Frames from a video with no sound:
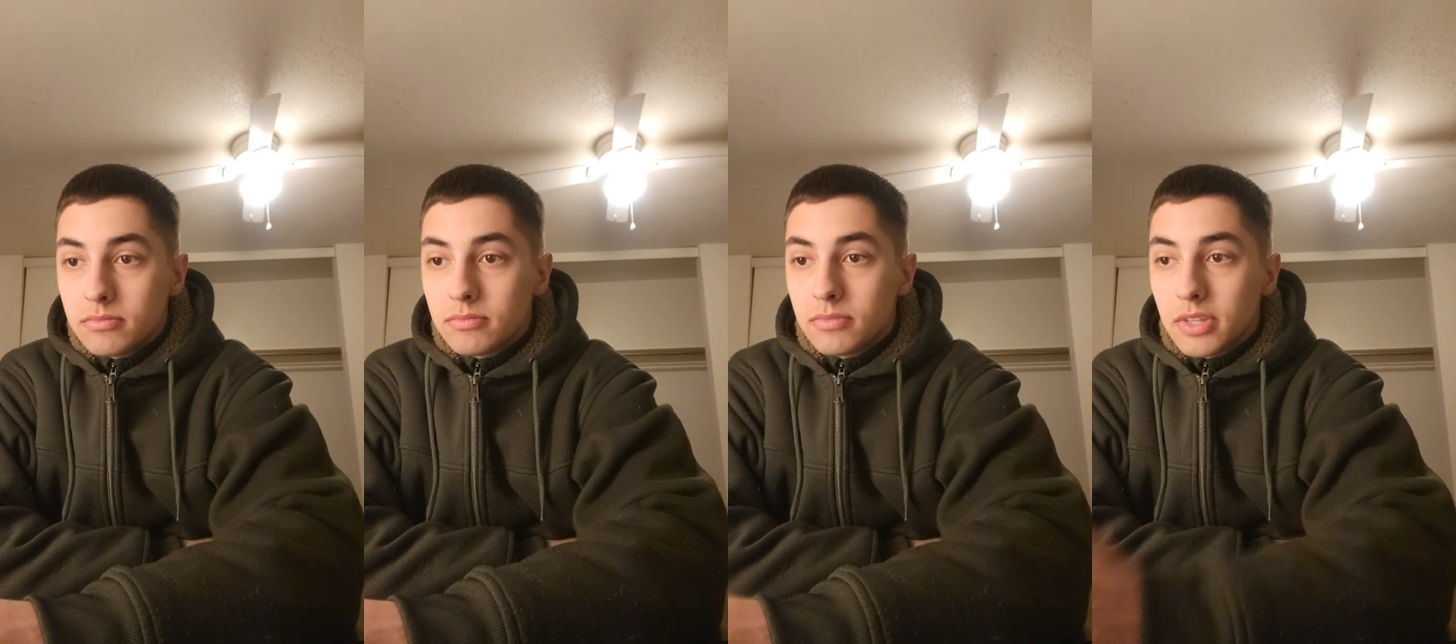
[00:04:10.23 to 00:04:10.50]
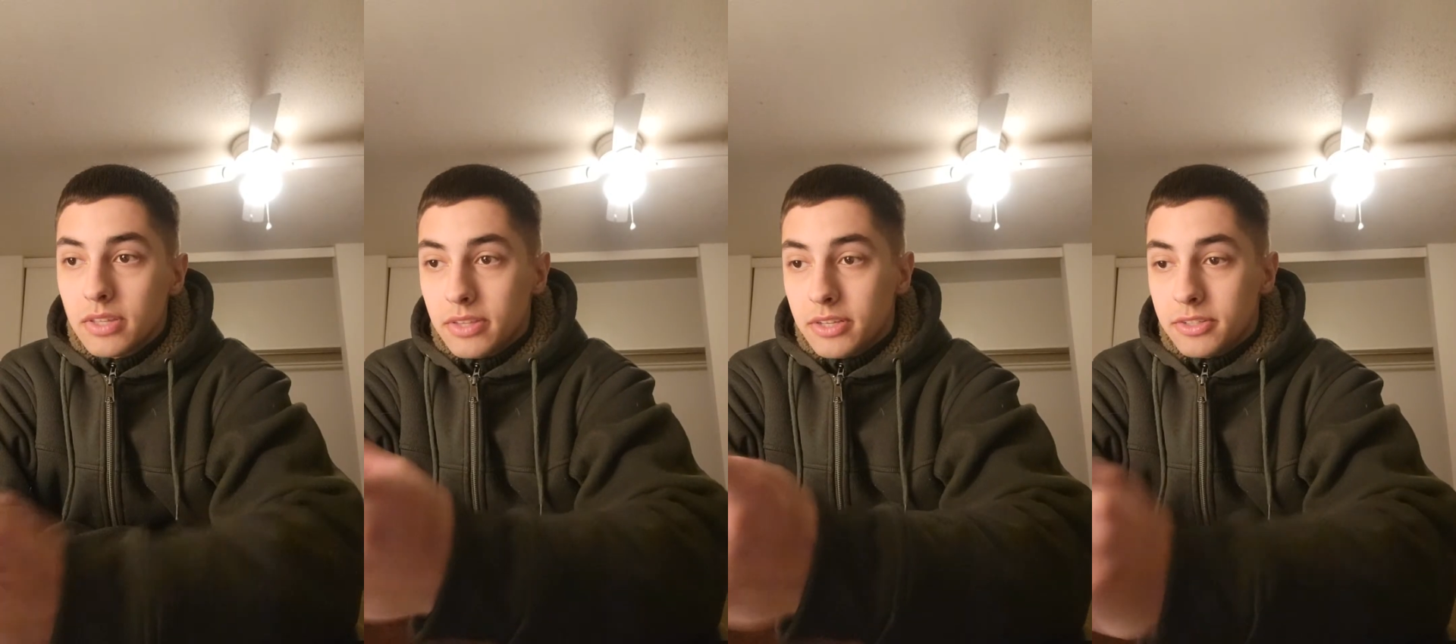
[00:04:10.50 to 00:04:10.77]

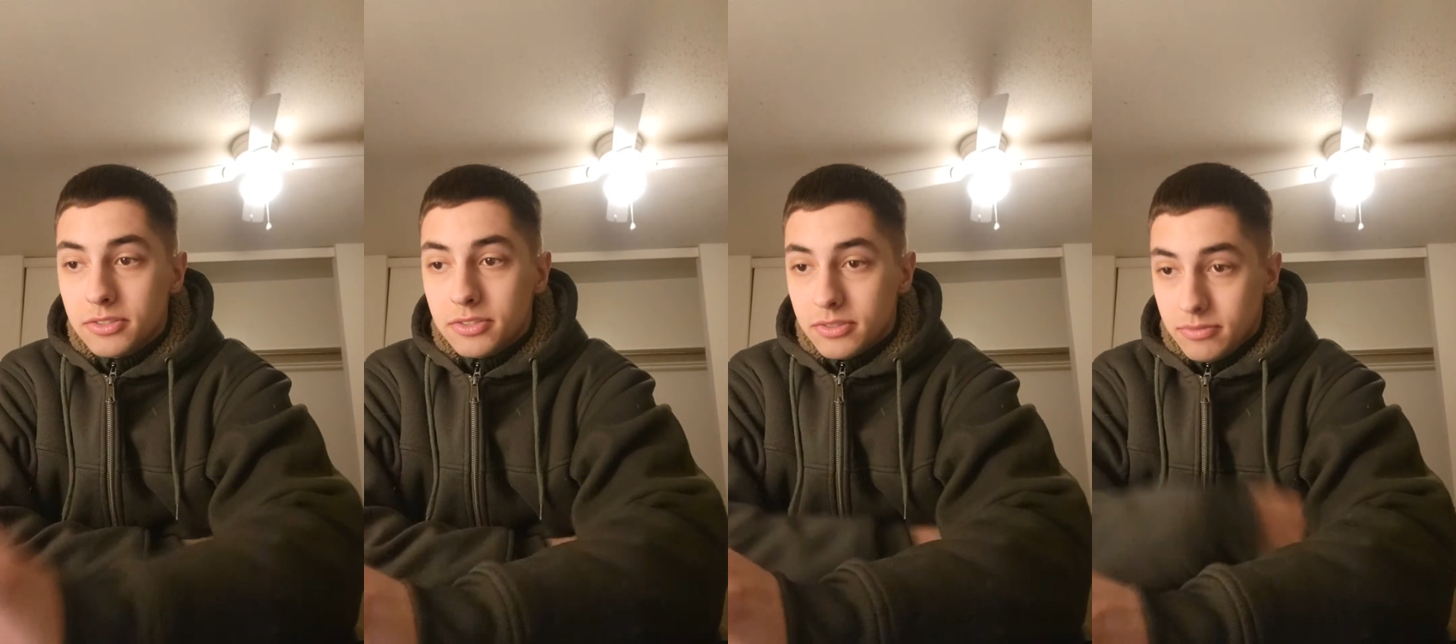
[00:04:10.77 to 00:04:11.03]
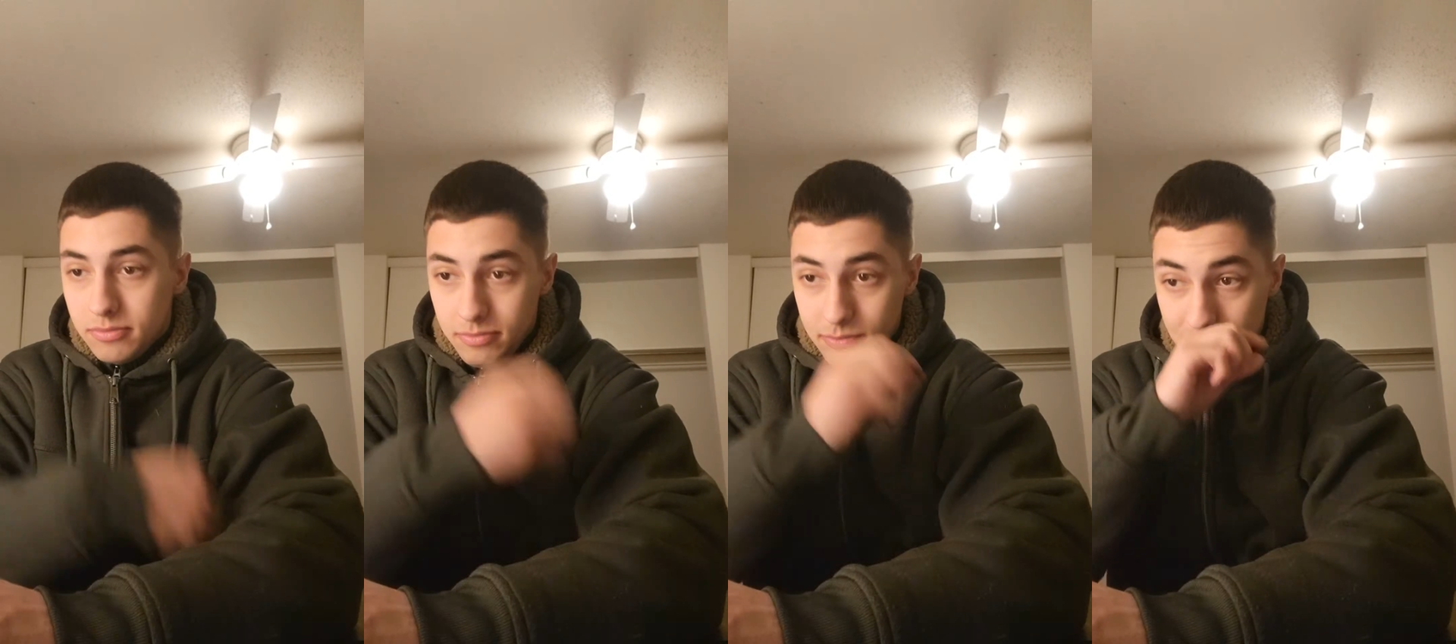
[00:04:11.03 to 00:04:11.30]
This
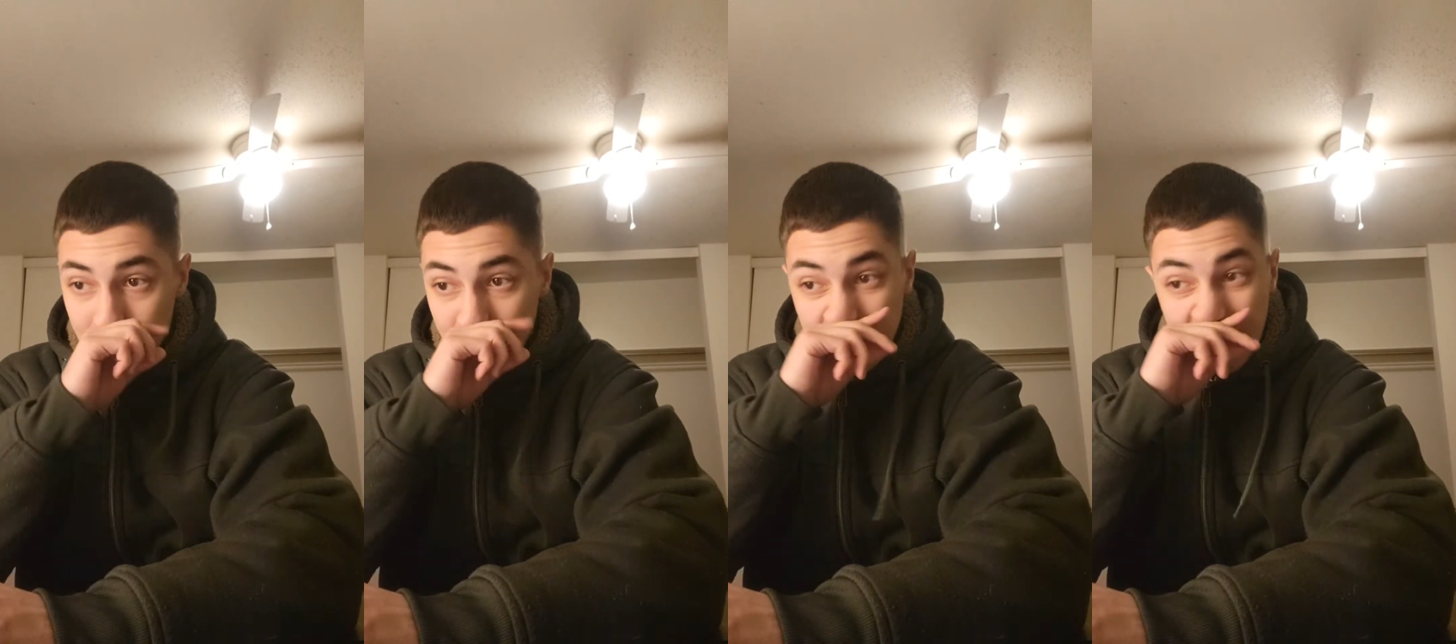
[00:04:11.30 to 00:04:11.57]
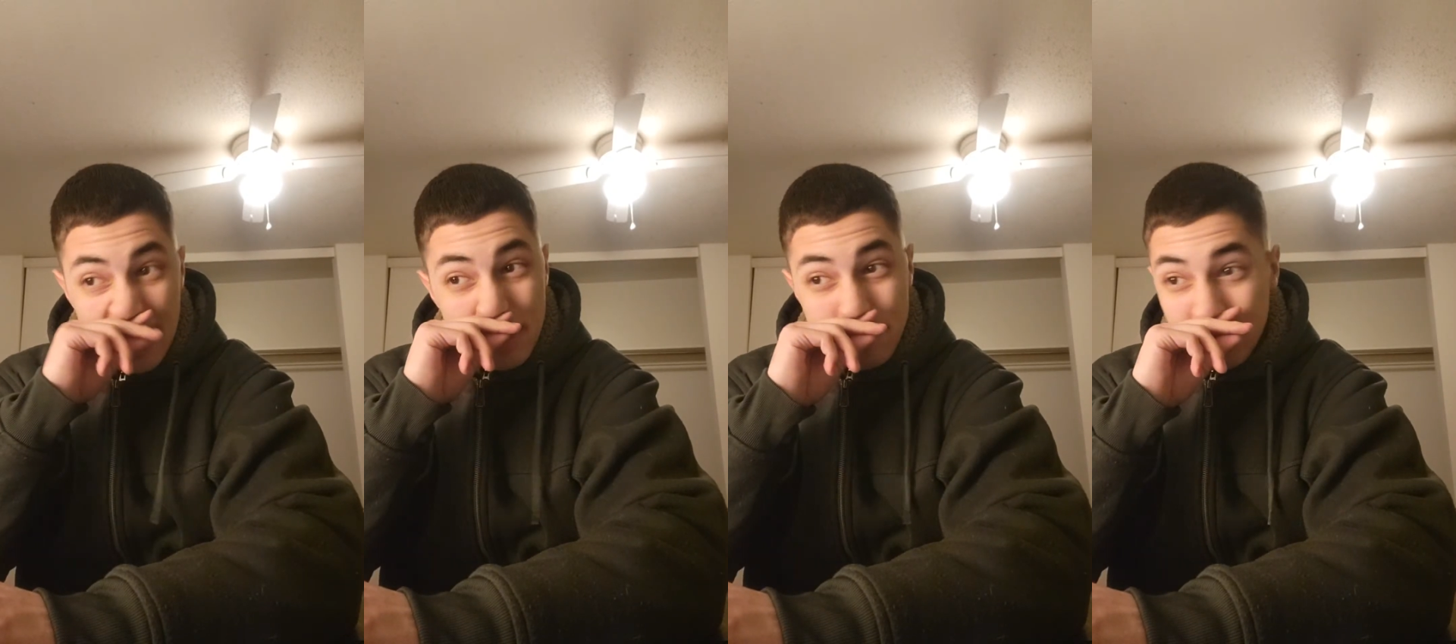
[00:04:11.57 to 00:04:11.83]
could have
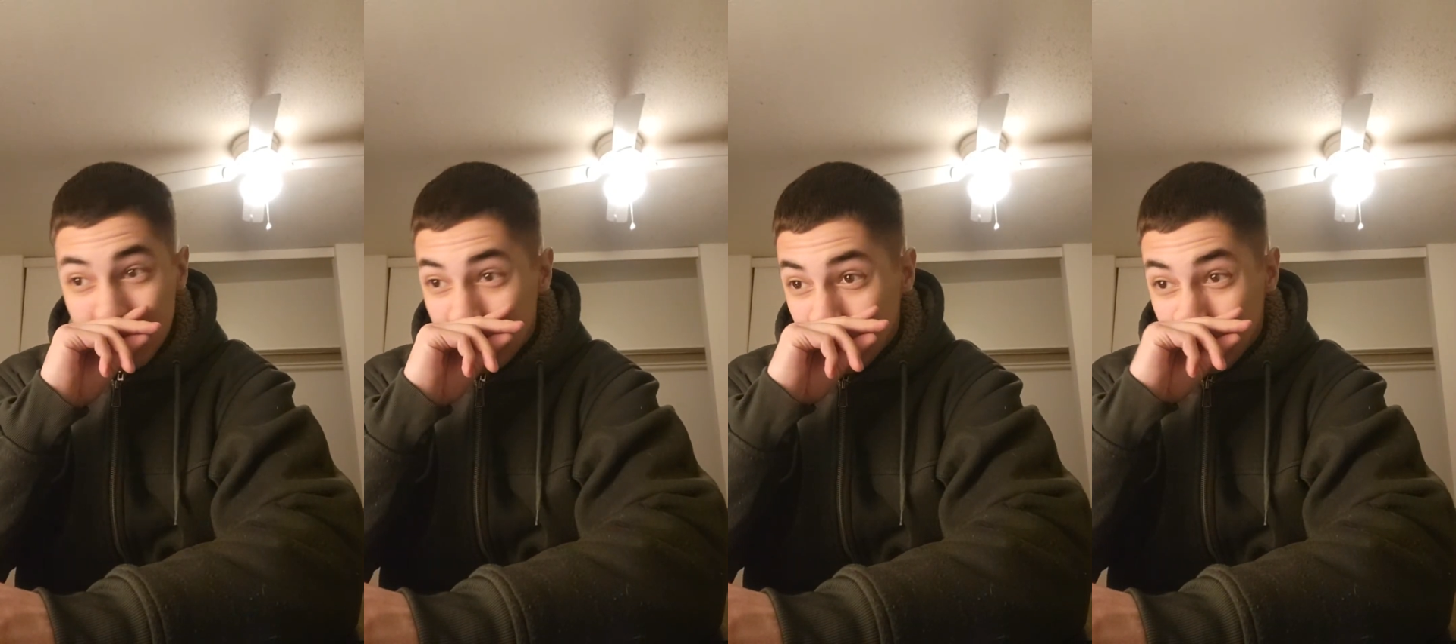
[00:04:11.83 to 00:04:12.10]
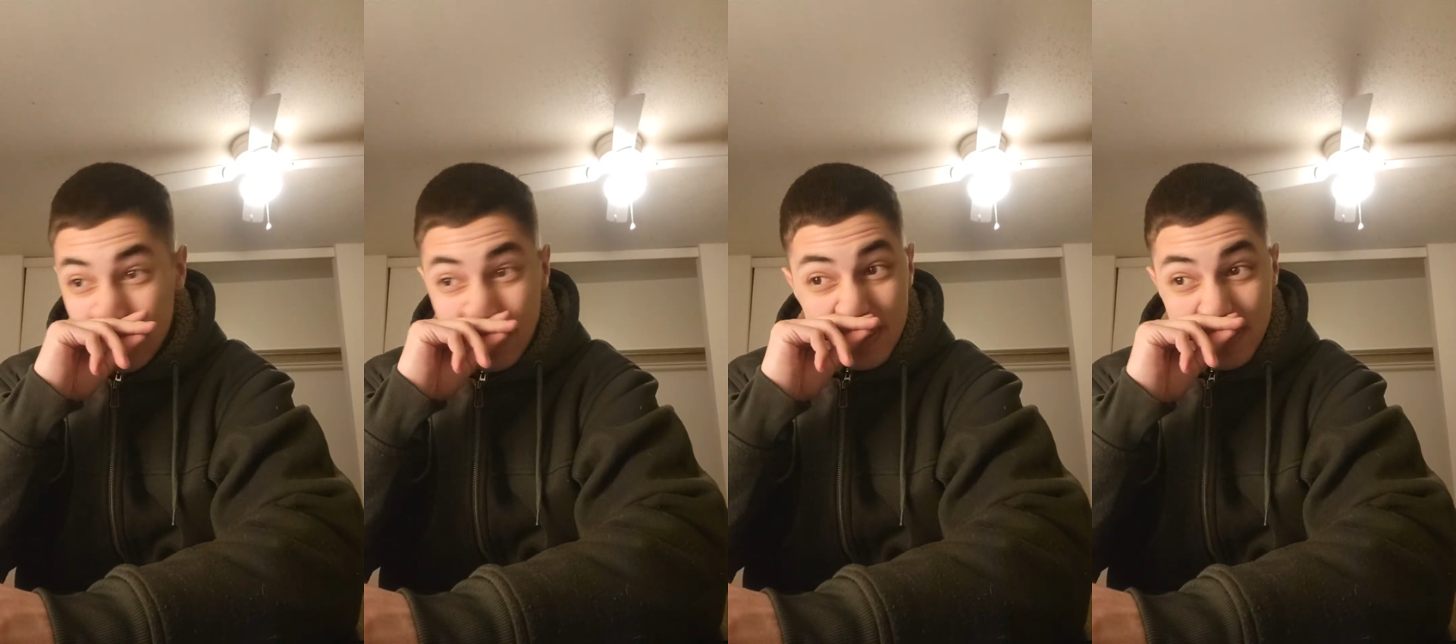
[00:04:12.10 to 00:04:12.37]
happened